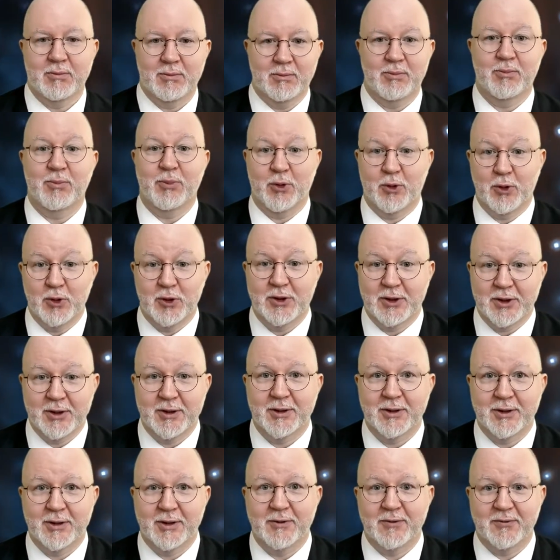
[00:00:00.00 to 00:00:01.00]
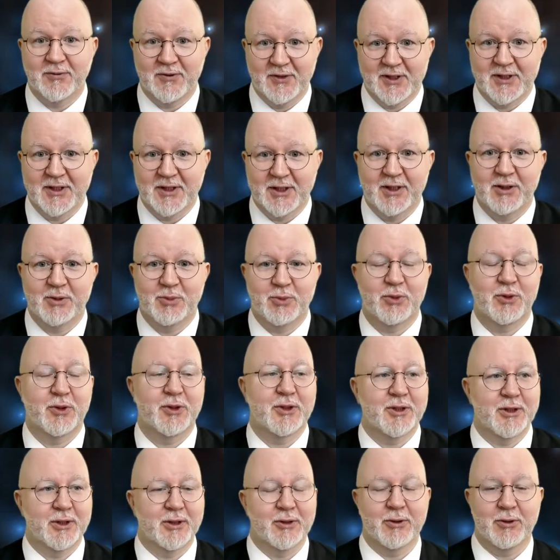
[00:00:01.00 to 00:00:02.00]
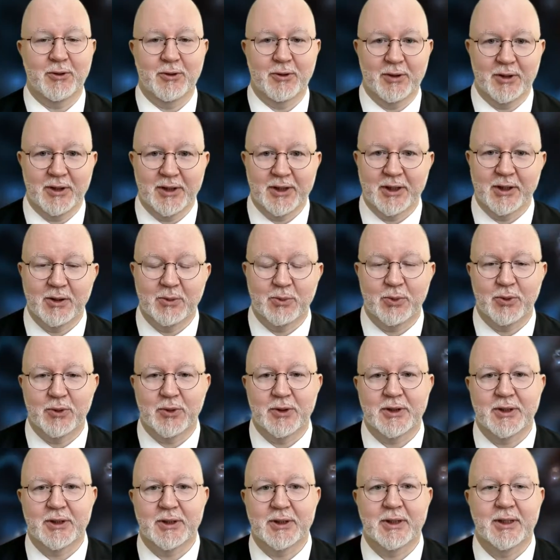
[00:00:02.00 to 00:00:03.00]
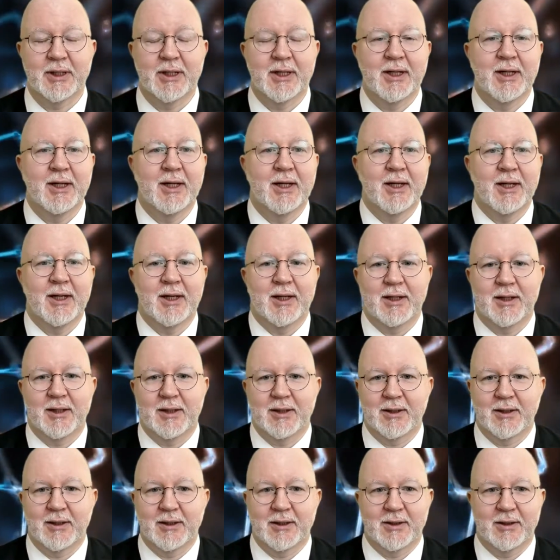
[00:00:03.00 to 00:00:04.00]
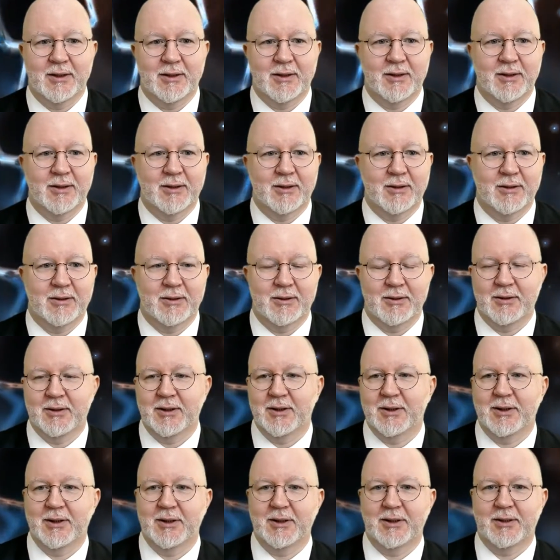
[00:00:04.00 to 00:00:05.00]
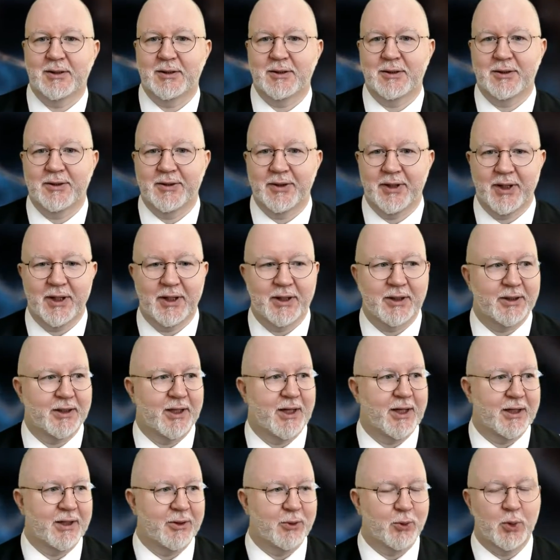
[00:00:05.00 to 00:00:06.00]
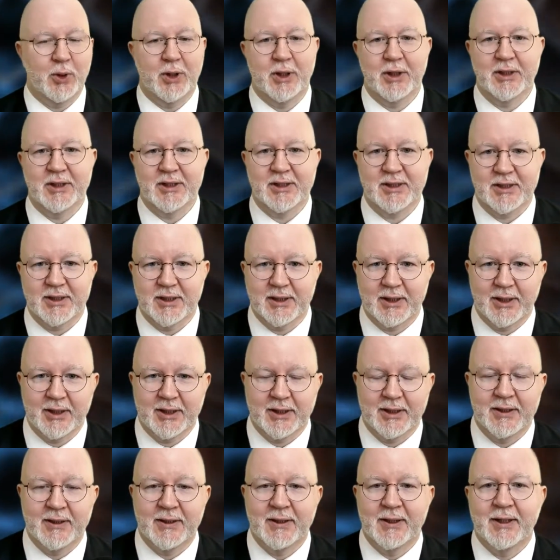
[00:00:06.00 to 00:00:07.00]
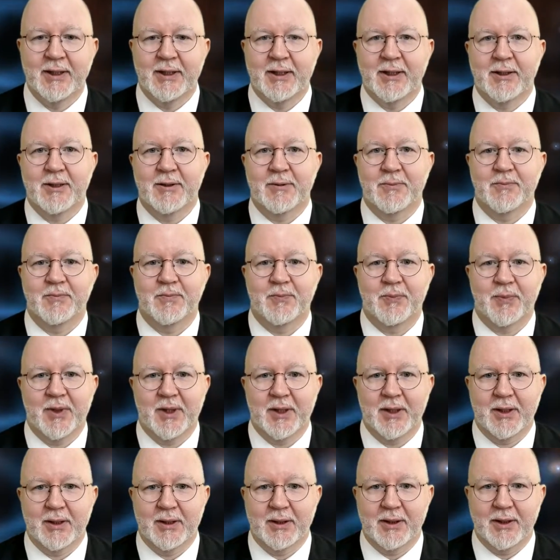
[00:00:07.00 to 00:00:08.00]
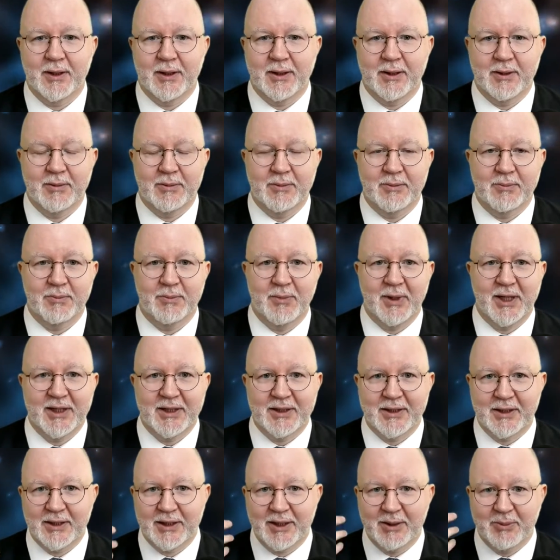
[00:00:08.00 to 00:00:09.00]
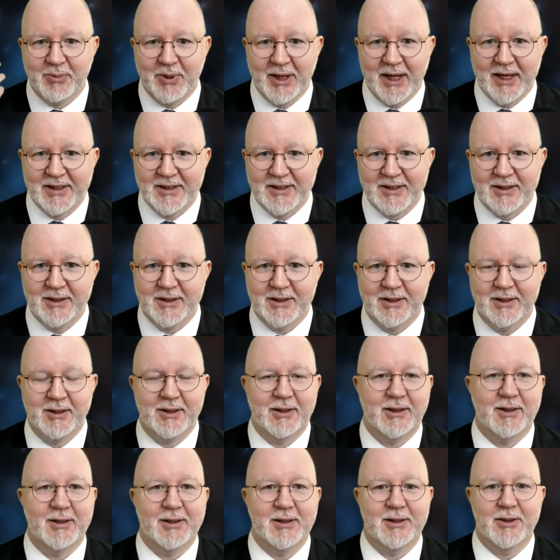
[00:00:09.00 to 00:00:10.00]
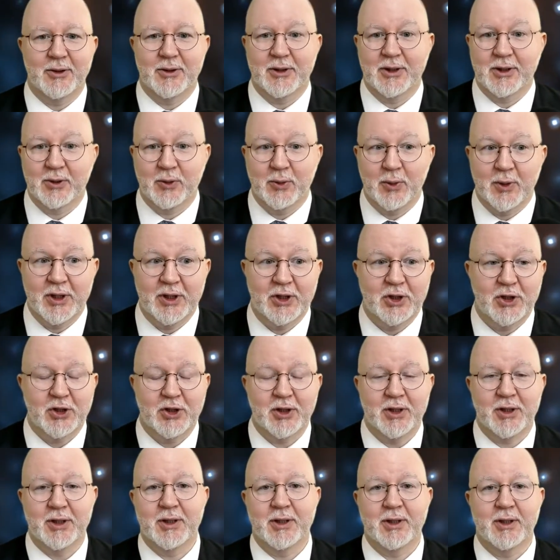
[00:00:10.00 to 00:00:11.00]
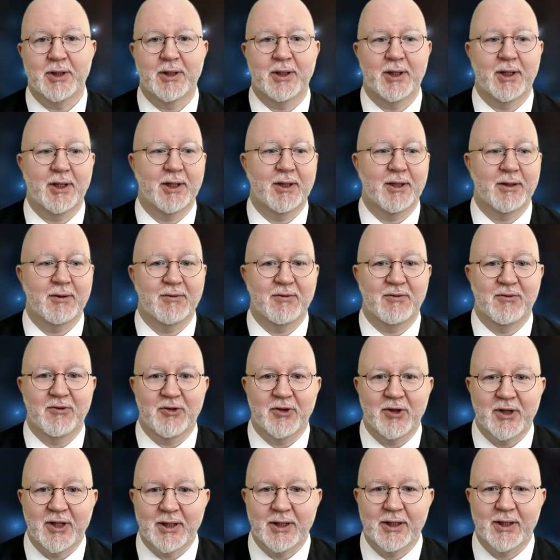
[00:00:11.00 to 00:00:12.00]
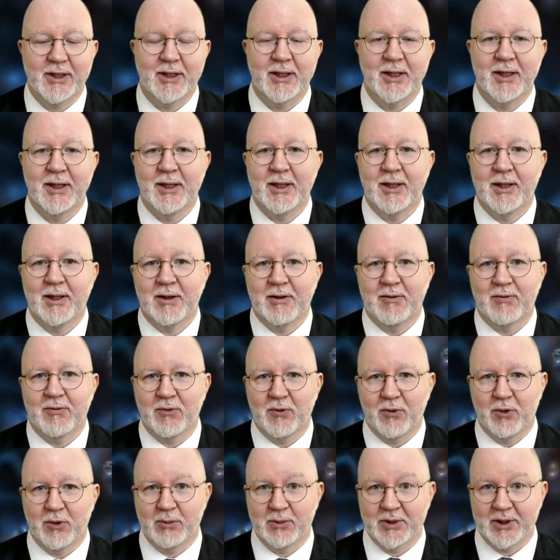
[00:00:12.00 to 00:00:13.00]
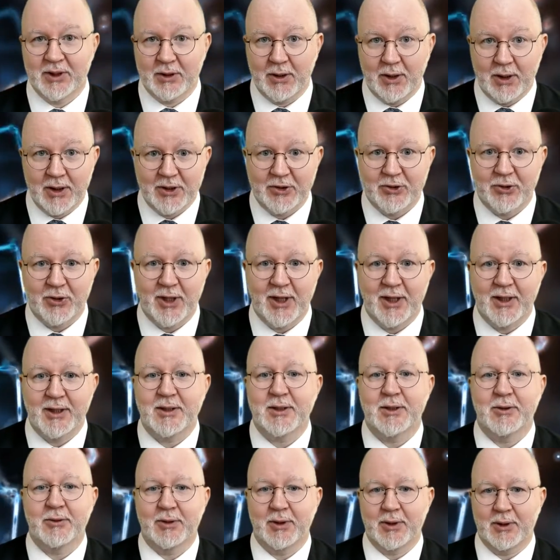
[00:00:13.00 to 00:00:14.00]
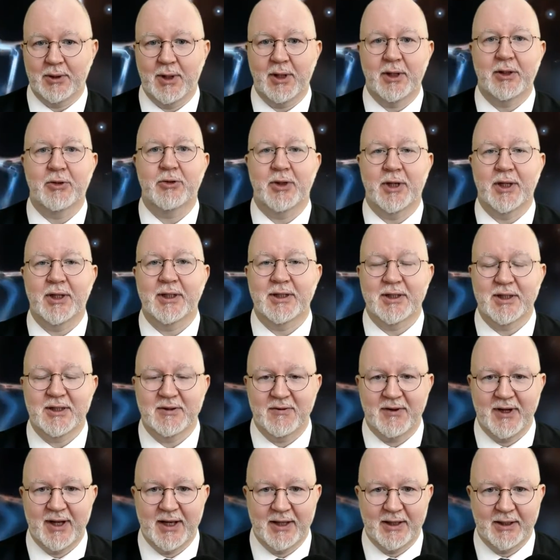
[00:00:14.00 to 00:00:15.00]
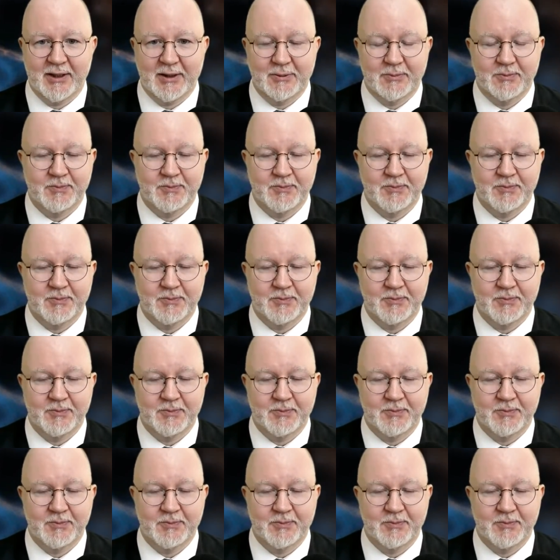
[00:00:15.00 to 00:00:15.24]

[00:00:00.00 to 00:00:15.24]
a physical person or a legal person, is there, another one is there. Their mental capacity is not in question. They freely formed a contract, so the contract is valid.